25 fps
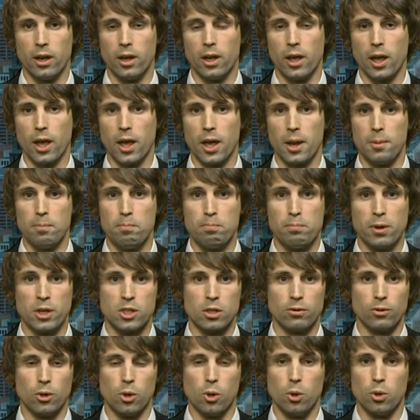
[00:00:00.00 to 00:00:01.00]
And
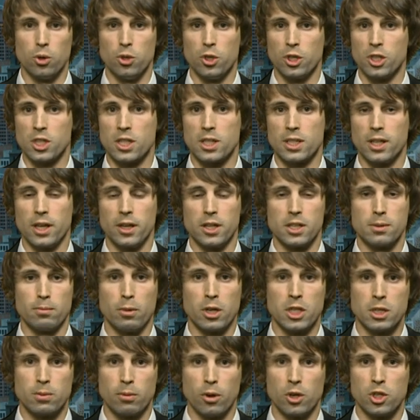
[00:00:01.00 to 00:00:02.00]
best of all, you can send as
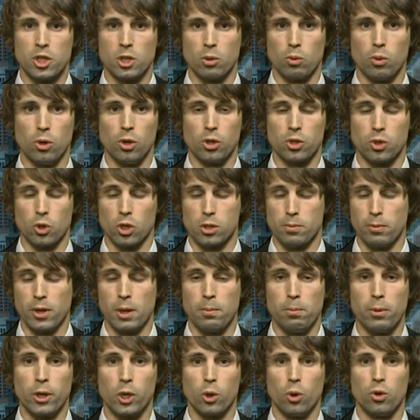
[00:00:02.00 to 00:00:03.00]
much money as you want or as
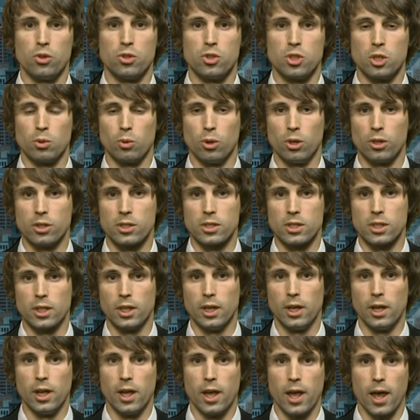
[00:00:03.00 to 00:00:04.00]
many bitcoins as you want
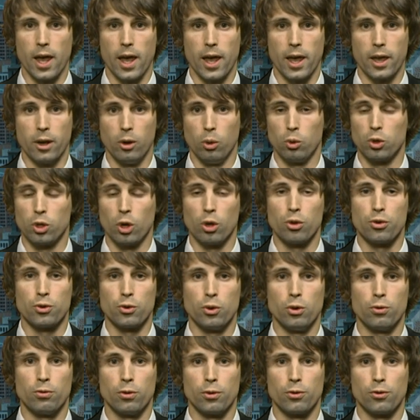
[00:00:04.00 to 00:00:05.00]
and it'll go
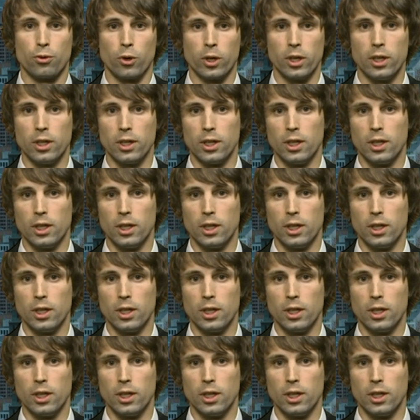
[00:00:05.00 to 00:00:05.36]
through for free.